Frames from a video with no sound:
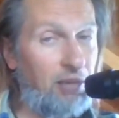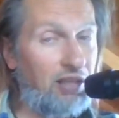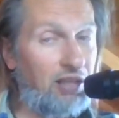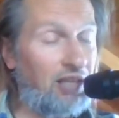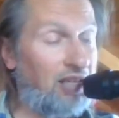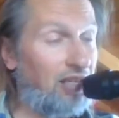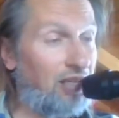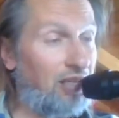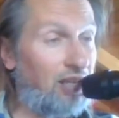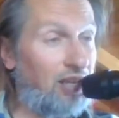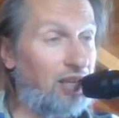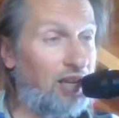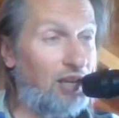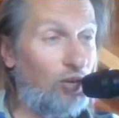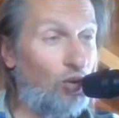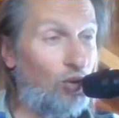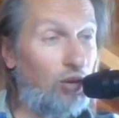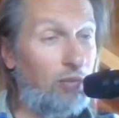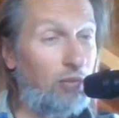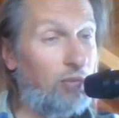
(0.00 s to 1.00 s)
It
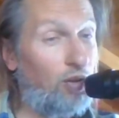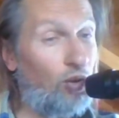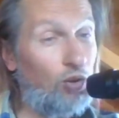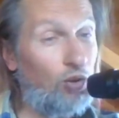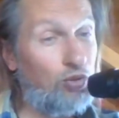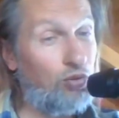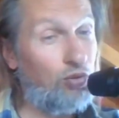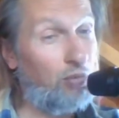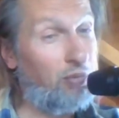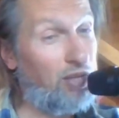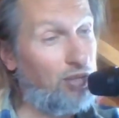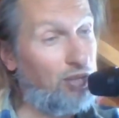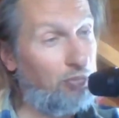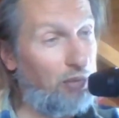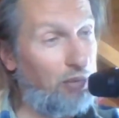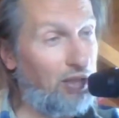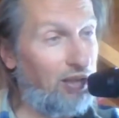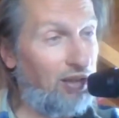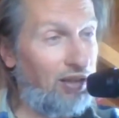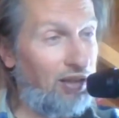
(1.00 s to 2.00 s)
can only be also much
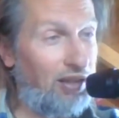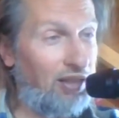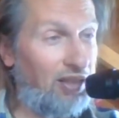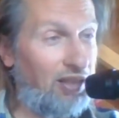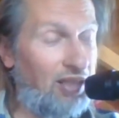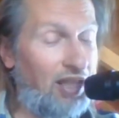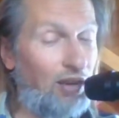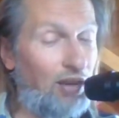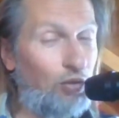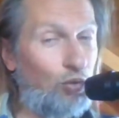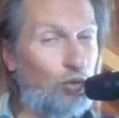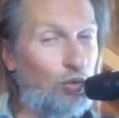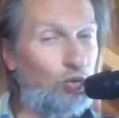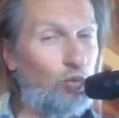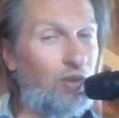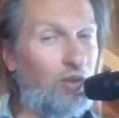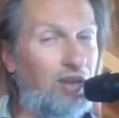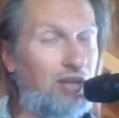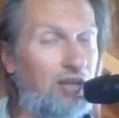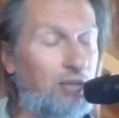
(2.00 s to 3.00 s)
better than what
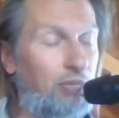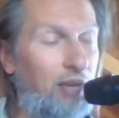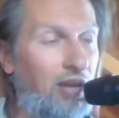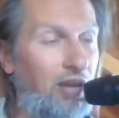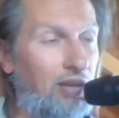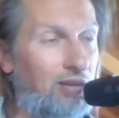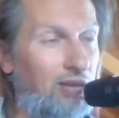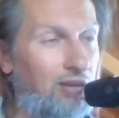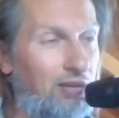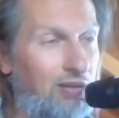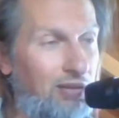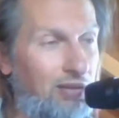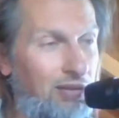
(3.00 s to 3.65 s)
we expect.